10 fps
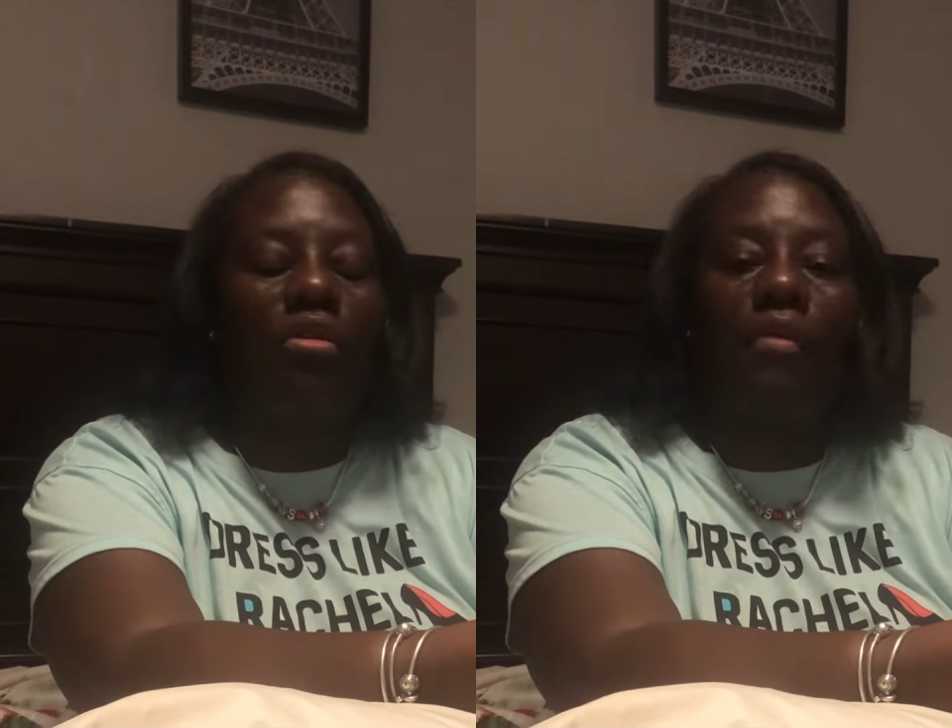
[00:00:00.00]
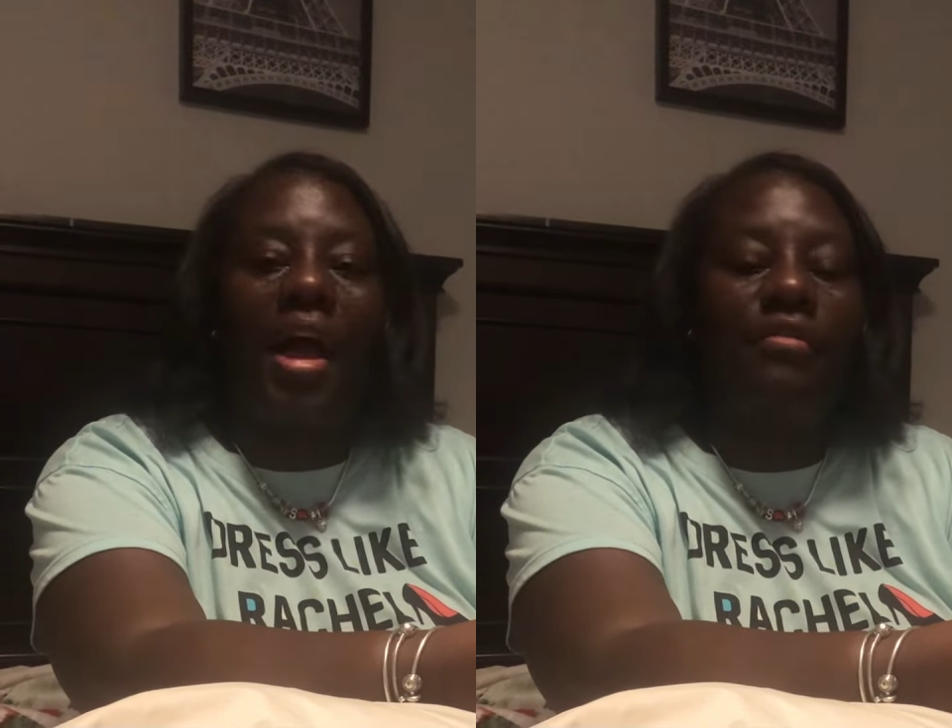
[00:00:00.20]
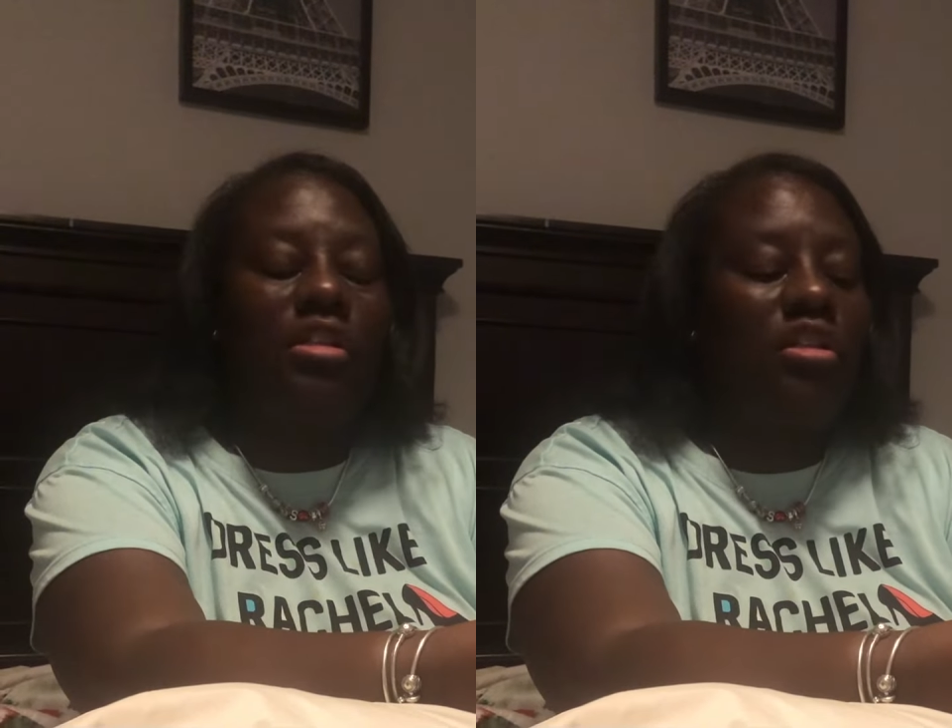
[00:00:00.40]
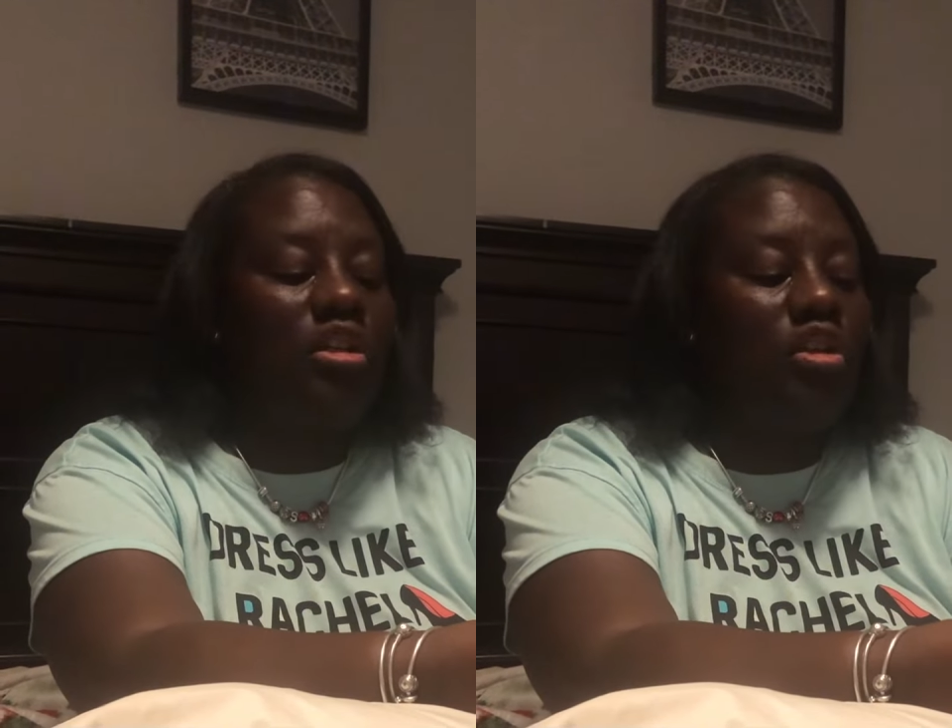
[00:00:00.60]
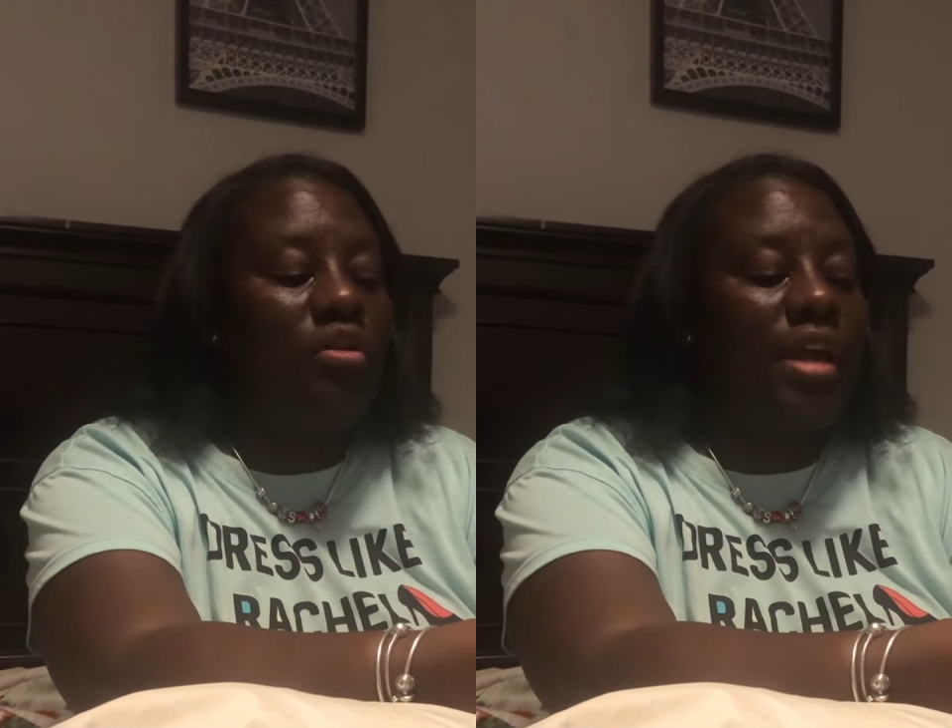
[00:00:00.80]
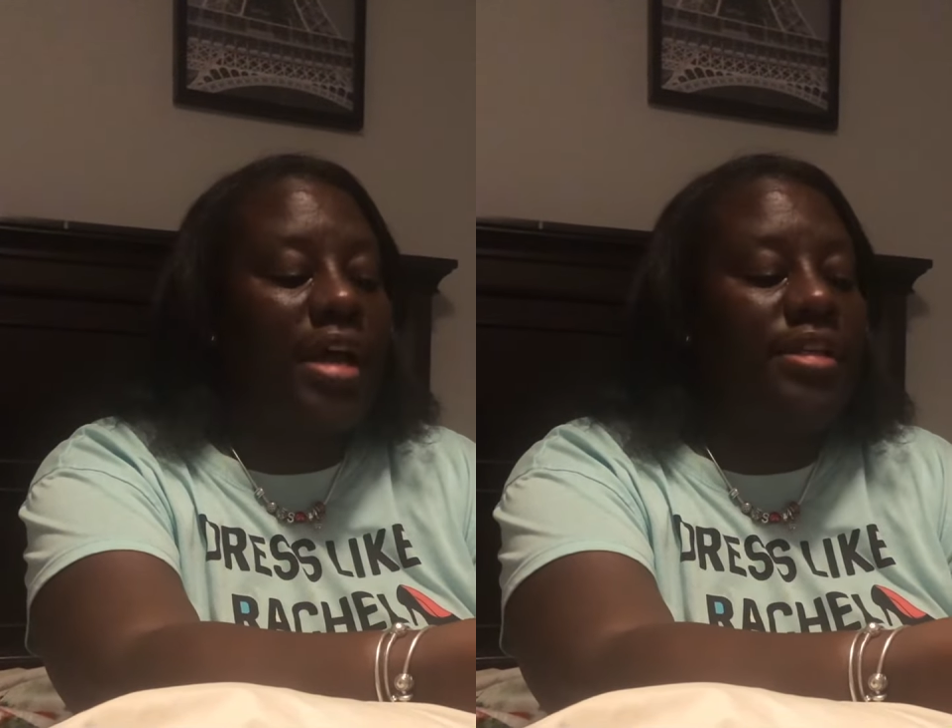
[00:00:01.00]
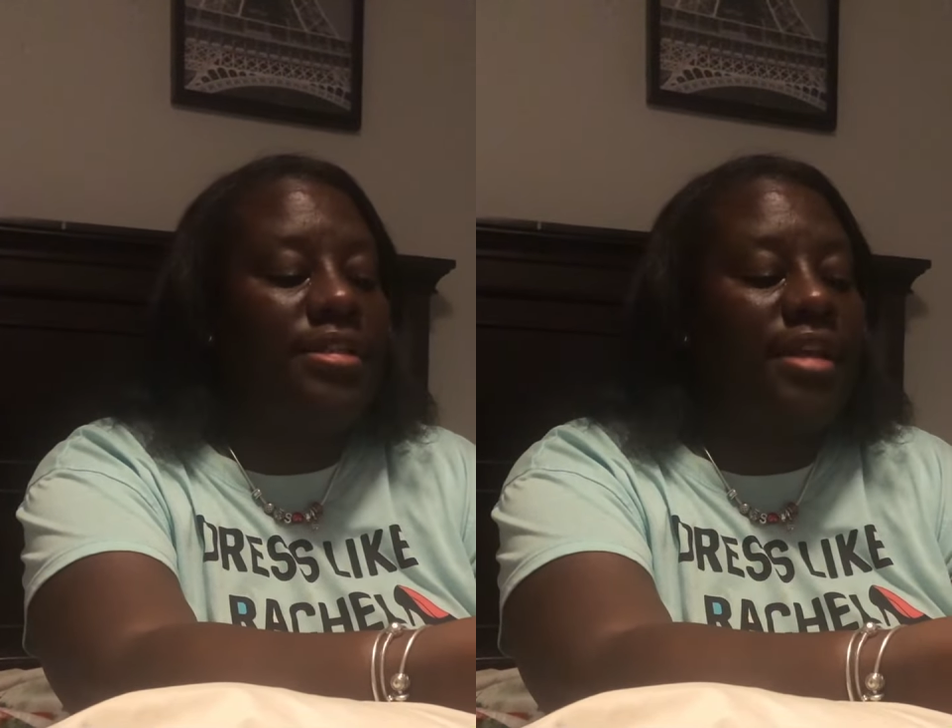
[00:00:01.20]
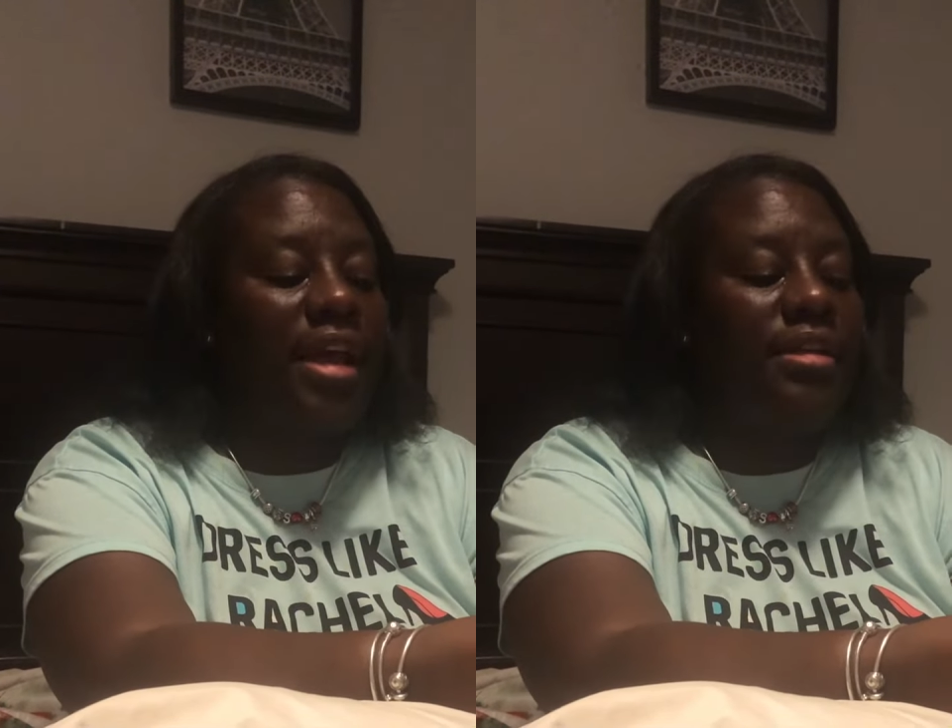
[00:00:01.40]
arrived into the United
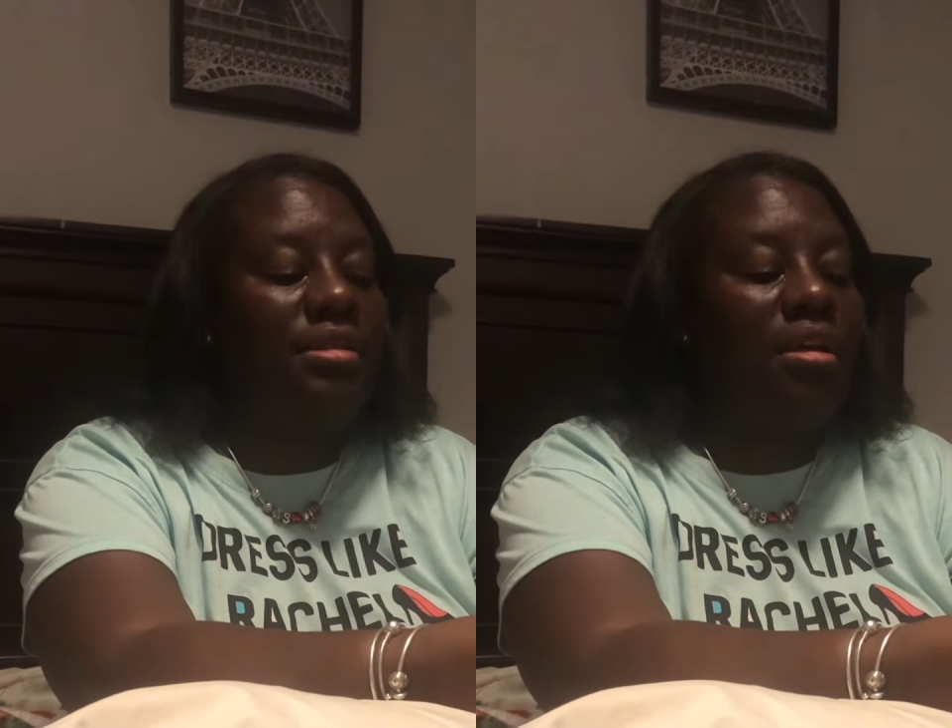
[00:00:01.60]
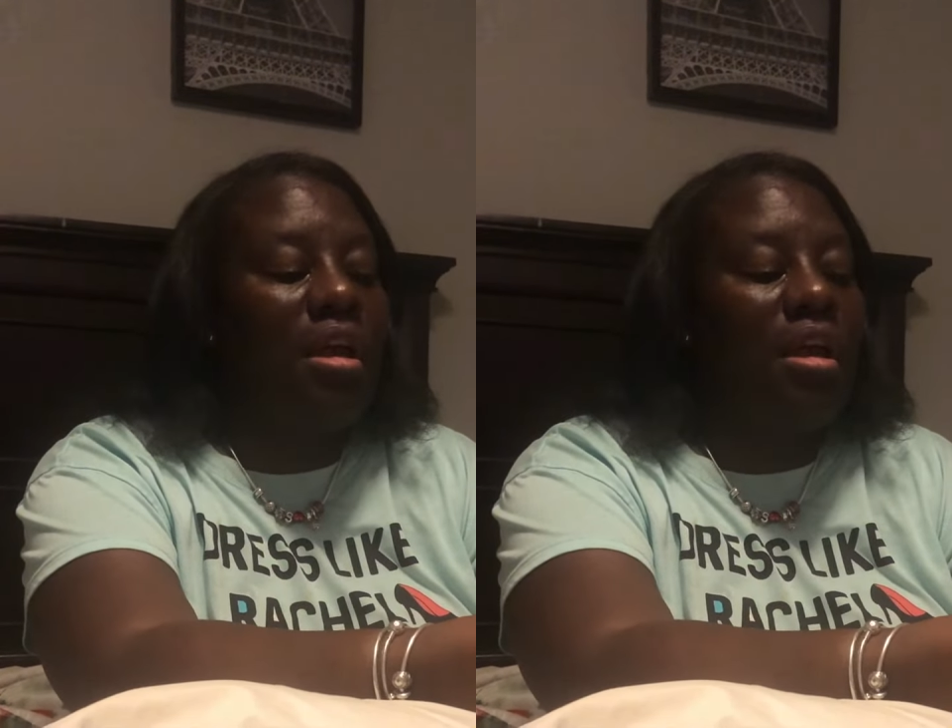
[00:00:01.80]
States.